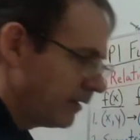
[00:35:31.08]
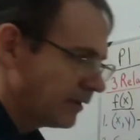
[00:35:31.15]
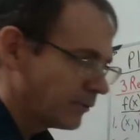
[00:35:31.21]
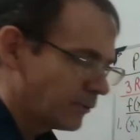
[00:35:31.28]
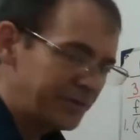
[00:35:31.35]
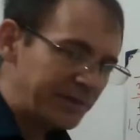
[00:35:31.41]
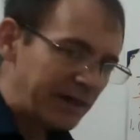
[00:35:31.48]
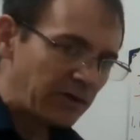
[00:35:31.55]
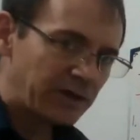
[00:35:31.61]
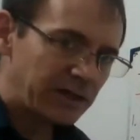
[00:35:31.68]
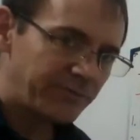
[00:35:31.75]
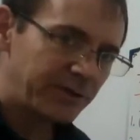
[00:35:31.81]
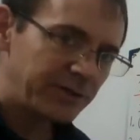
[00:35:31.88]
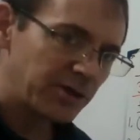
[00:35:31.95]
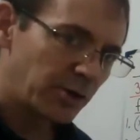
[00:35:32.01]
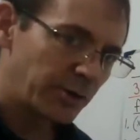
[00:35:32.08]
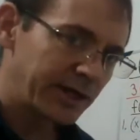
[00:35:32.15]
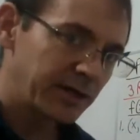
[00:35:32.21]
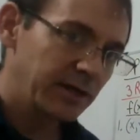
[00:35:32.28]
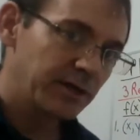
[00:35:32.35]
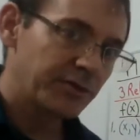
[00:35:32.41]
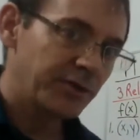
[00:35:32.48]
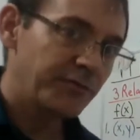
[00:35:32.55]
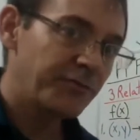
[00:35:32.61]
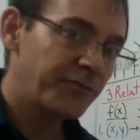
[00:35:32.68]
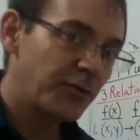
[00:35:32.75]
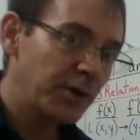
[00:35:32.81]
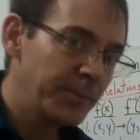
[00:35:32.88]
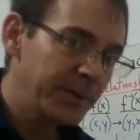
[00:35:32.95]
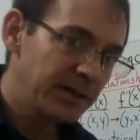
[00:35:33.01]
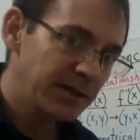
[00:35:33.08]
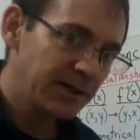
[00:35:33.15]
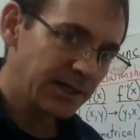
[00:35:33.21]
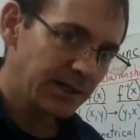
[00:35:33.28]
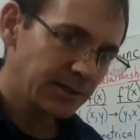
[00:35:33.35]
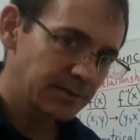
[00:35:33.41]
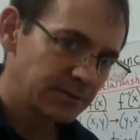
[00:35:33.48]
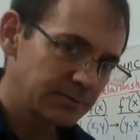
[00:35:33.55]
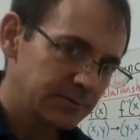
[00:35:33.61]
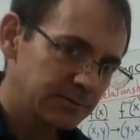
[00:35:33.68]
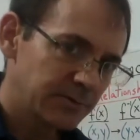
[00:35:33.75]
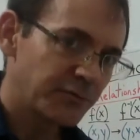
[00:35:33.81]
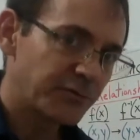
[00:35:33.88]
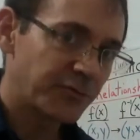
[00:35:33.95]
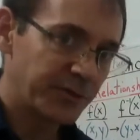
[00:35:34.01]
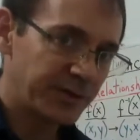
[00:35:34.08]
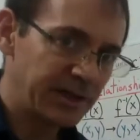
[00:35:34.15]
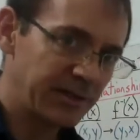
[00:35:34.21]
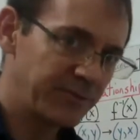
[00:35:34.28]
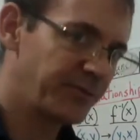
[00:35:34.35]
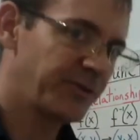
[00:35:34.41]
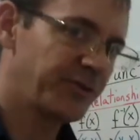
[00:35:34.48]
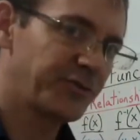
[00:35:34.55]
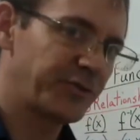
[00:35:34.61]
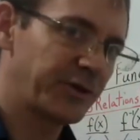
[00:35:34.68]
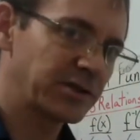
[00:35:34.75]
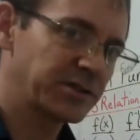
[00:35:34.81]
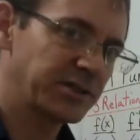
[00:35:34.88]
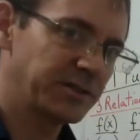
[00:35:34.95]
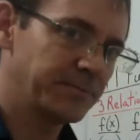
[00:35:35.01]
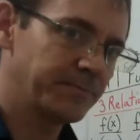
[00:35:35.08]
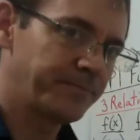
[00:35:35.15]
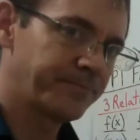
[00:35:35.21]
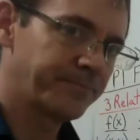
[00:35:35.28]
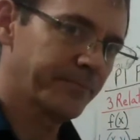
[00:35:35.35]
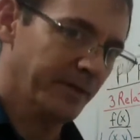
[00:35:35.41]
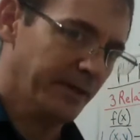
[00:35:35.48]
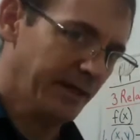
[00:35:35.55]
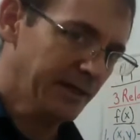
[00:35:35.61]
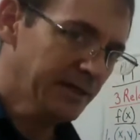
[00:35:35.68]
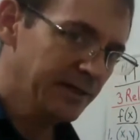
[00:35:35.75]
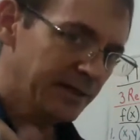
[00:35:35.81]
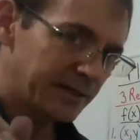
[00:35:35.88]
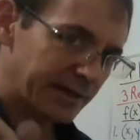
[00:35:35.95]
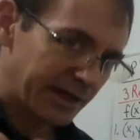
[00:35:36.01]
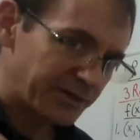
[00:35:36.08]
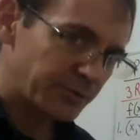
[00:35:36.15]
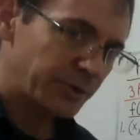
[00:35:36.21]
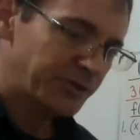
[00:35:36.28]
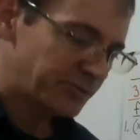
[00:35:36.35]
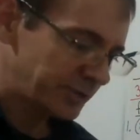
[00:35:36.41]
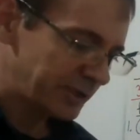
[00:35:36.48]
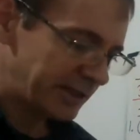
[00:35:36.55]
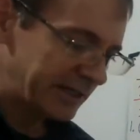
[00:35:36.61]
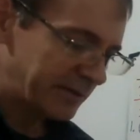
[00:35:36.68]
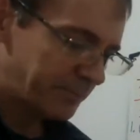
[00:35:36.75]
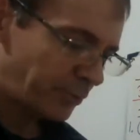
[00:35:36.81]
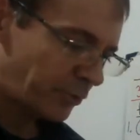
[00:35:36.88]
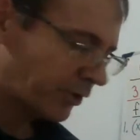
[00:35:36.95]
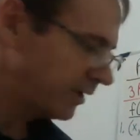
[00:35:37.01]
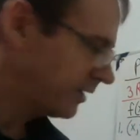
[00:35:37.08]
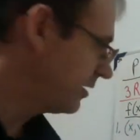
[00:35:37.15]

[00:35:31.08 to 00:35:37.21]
without even knowing the formula for the inverse function. Okay, that's what's really important,